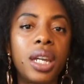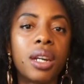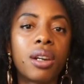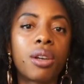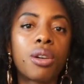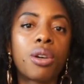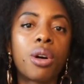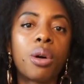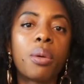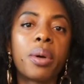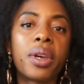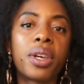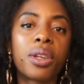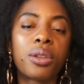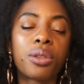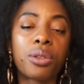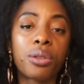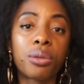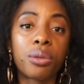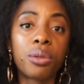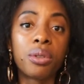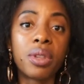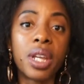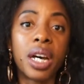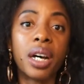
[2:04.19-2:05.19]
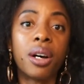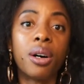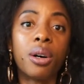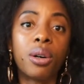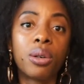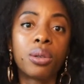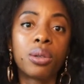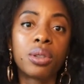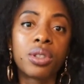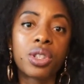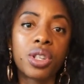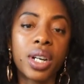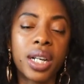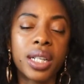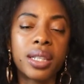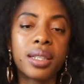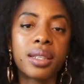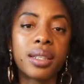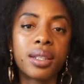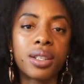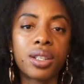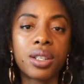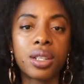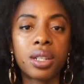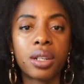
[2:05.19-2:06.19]
In going through that whole
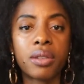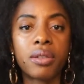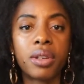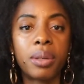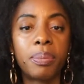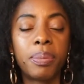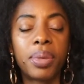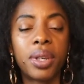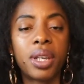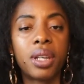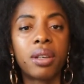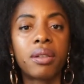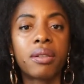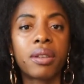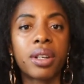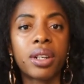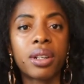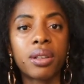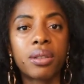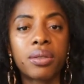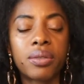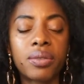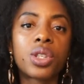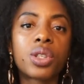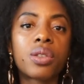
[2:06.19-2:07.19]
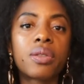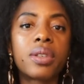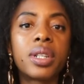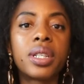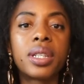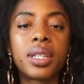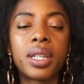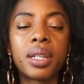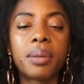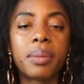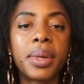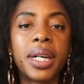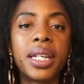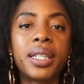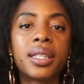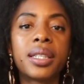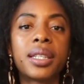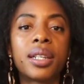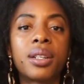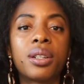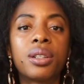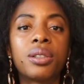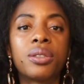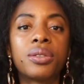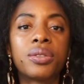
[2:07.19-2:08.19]
transitionary period of treating
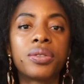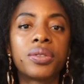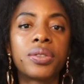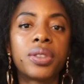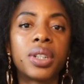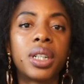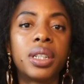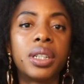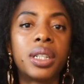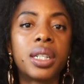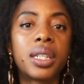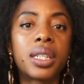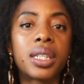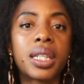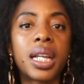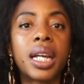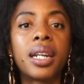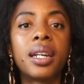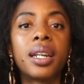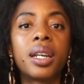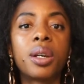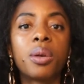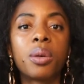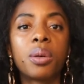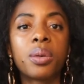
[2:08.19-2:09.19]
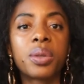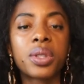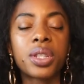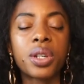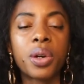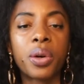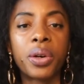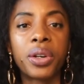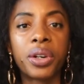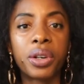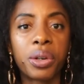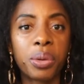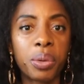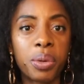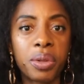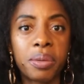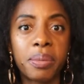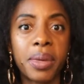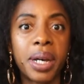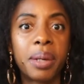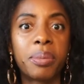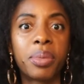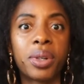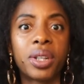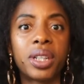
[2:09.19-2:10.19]
myself, understanding what was going on with
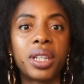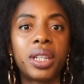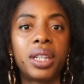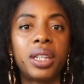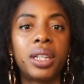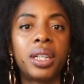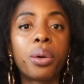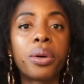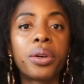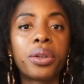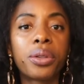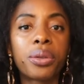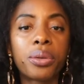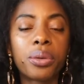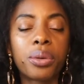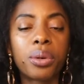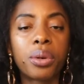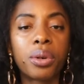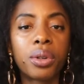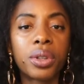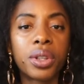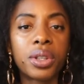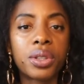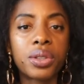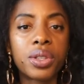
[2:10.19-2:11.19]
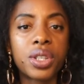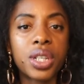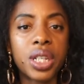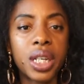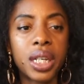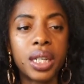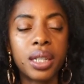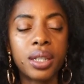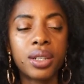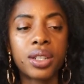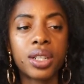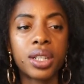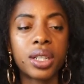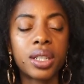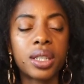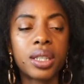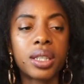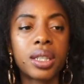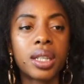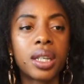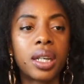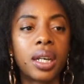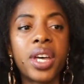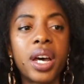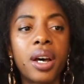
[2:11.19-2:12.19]
my body, going through all those
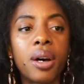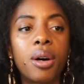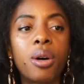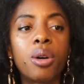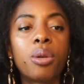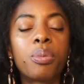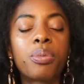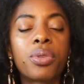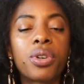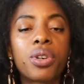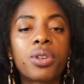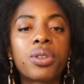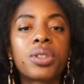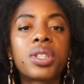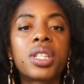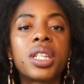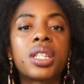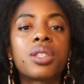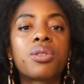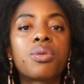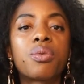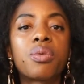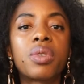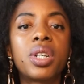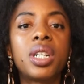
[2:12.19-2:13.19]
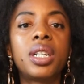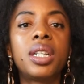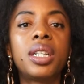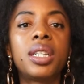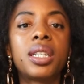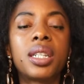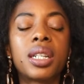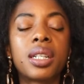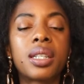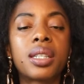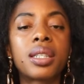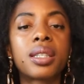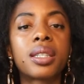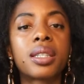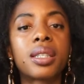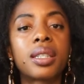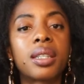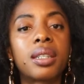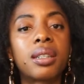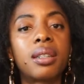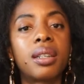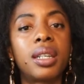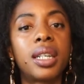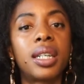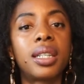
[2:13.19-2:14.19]
changes, that whole process really does,
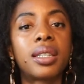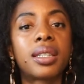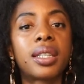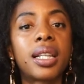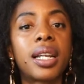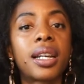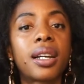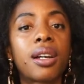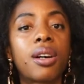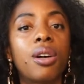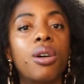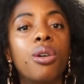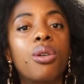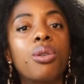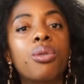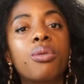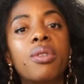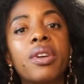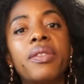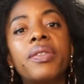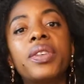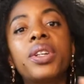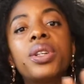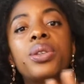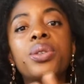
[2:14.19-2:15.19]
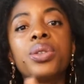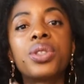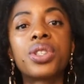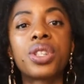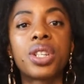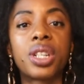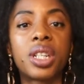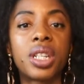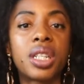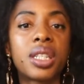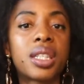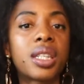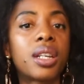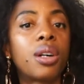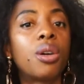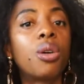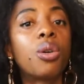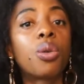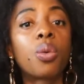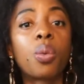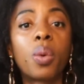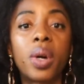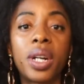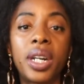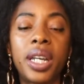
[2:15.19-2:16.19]
it's like a whole revolution. It's a
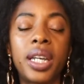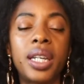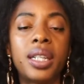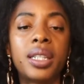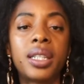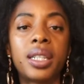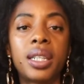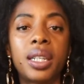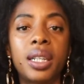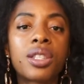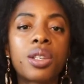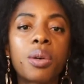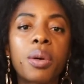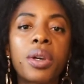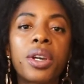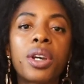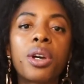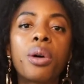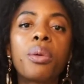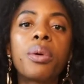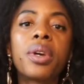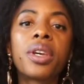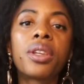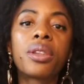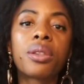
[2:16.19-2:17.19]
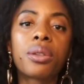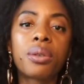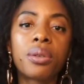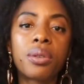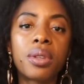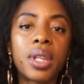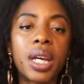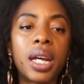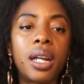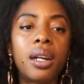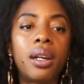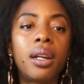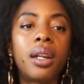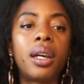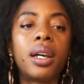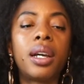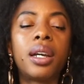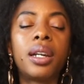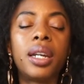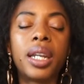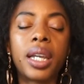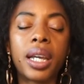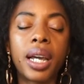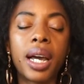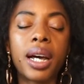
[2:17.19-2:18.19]
whole 180. So in going through that,
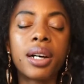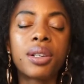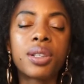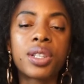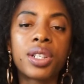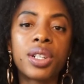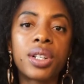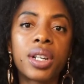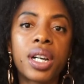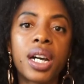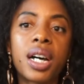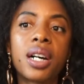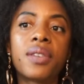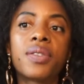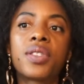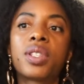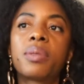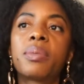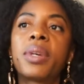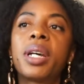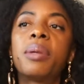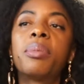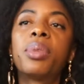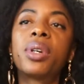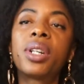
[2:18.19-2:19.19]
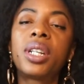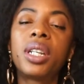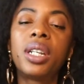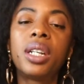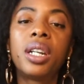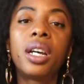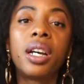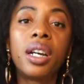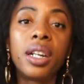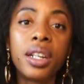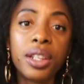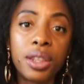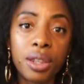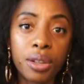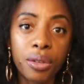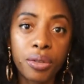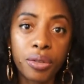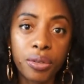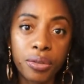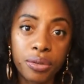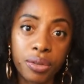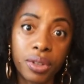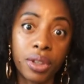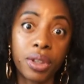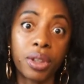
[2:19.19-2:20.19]
learning how to look after my body, learning
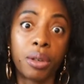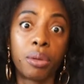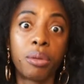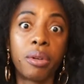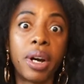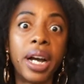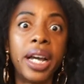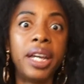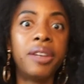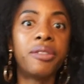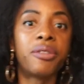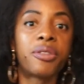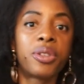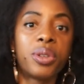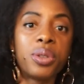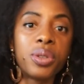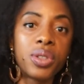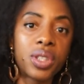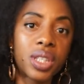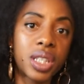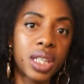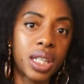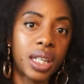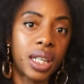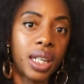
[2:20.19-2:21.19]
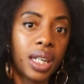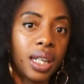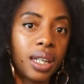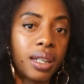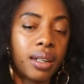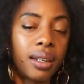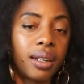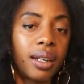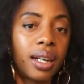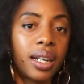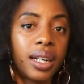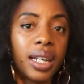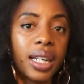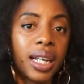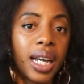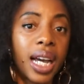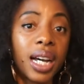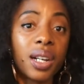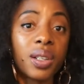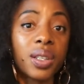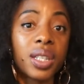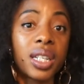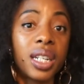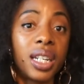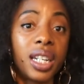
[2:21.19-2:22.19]
the right foods to eat, learning
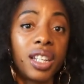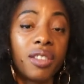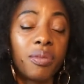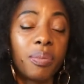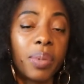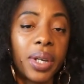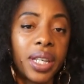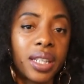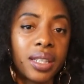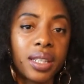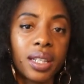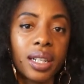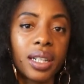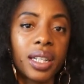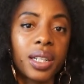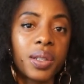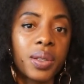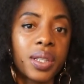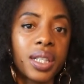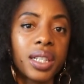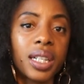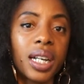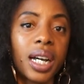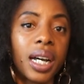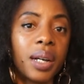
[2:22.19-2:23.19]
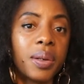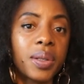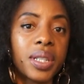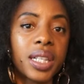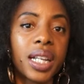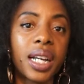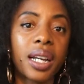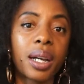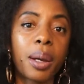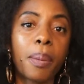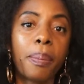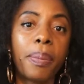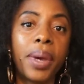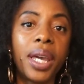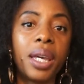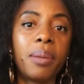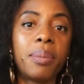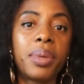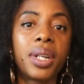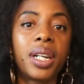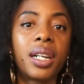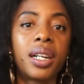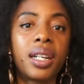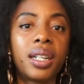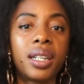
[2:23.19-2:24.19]
how to live, basically, I was like a
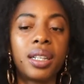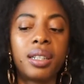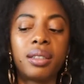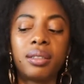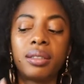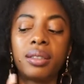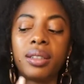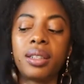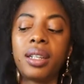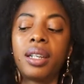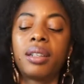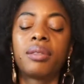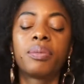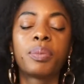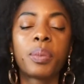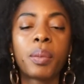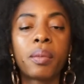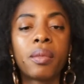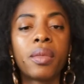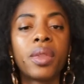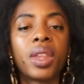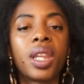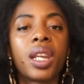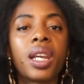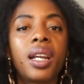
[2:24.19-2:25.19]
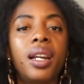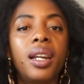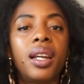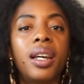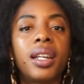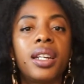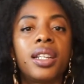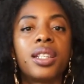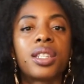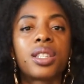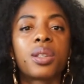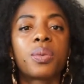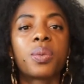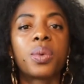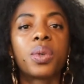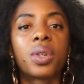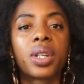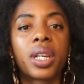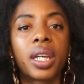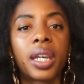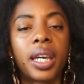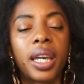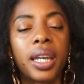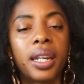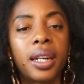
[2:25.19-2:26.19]
baby learning to
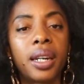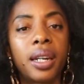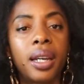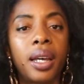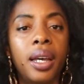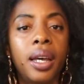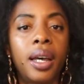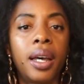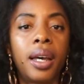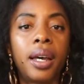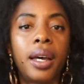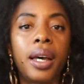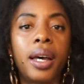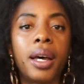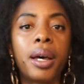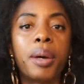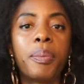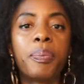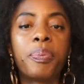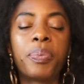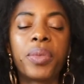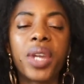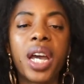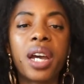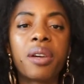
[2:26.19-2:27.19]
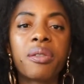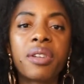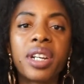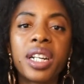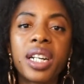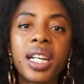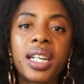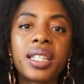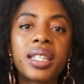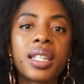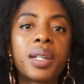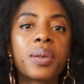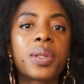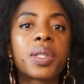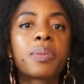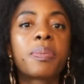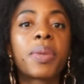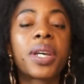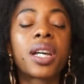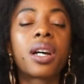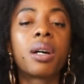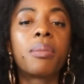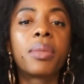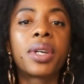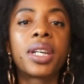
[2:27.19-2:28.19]
walk again. I realized I was
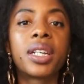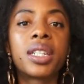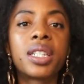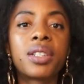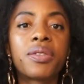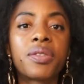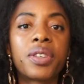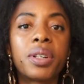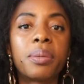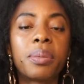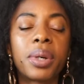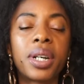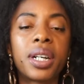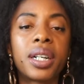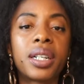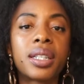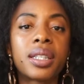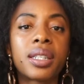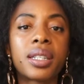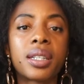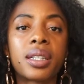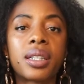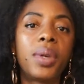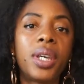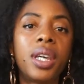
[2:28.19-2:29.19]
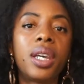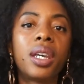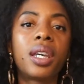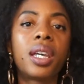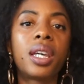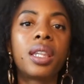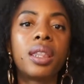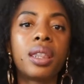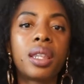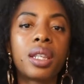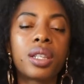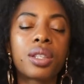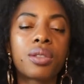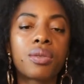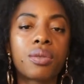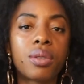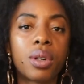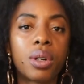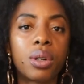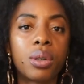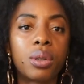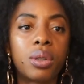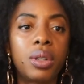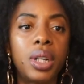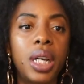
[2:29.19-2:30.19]
becoming a different person, being in this
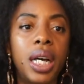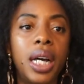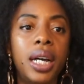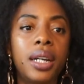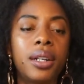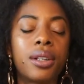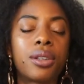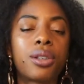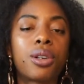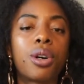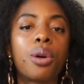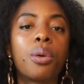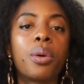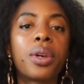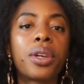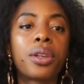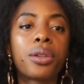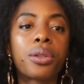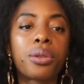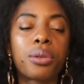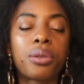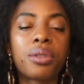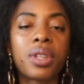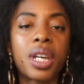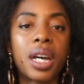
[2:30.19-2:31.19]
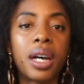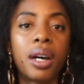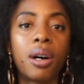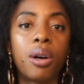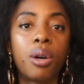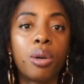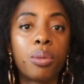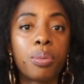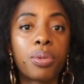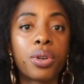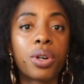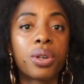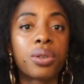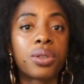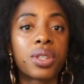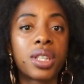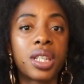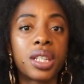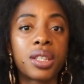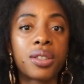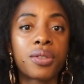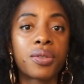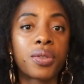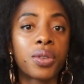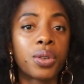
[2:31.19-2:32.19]
role and going through that whole
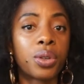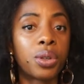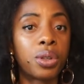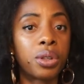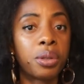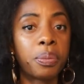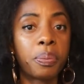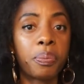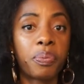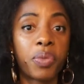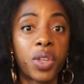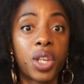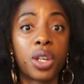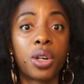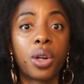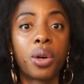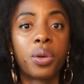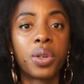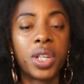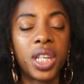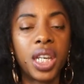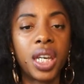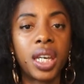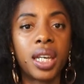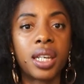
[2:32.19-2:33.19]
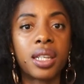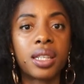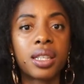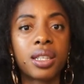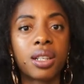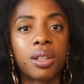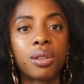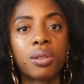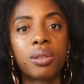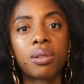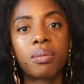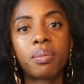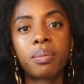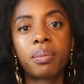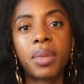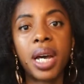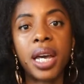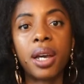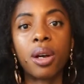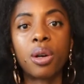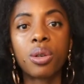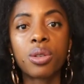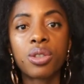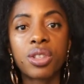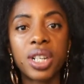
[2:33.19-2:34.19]
process for, you know, years. So my
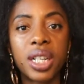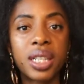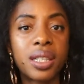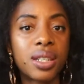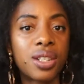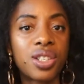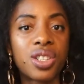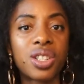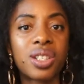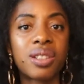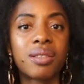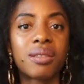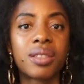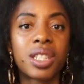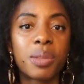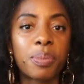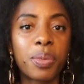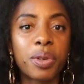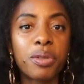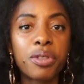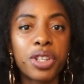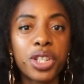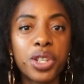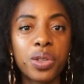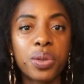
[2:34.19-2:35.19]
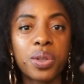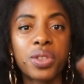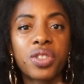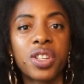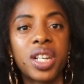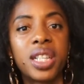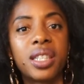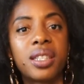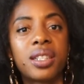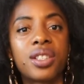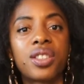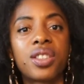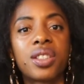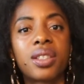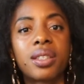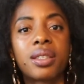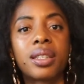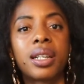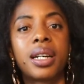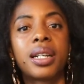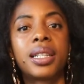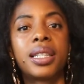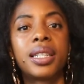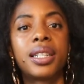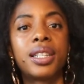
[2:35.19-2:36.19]
whole spiritual transition
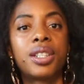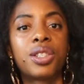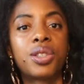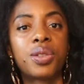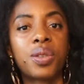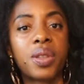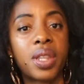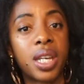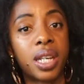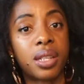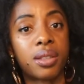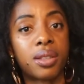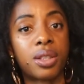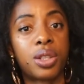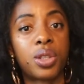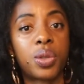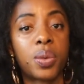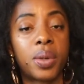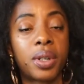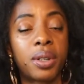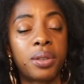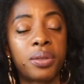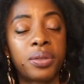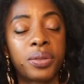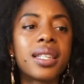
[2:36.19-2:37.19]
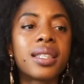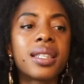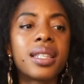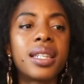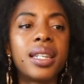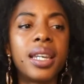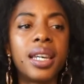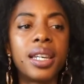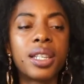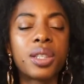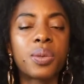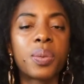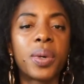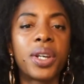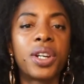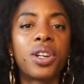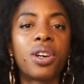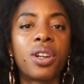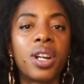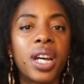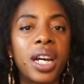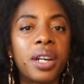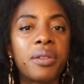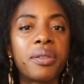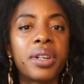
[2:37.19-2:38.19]
started in 2012. As the years went
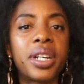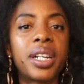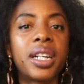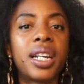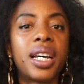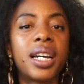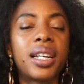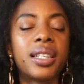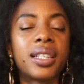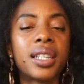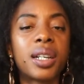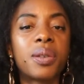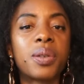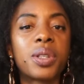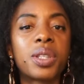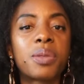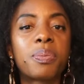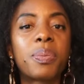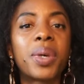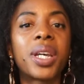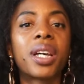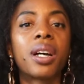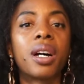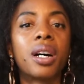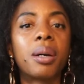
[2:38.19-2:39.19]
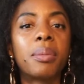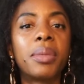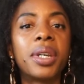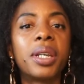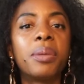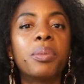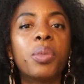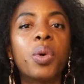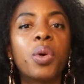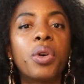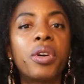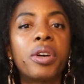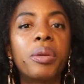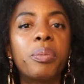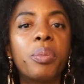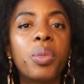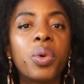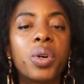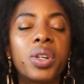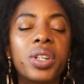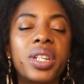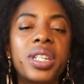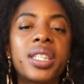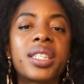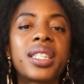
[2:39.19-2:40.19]
on, I realized I was becoming more and
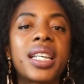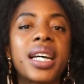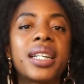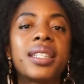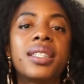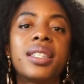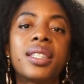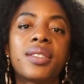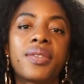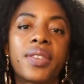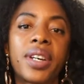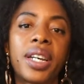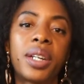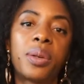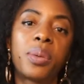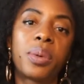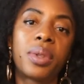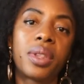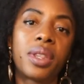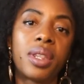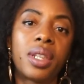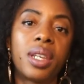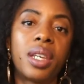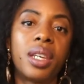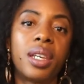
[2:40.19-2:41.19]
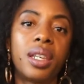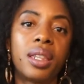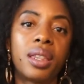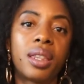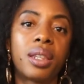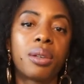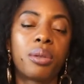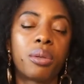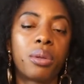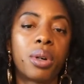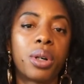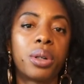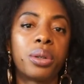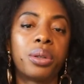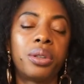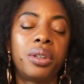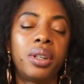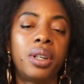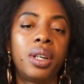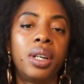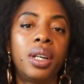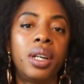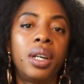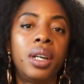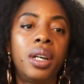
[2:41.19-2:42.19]
more dissatisfied with the role.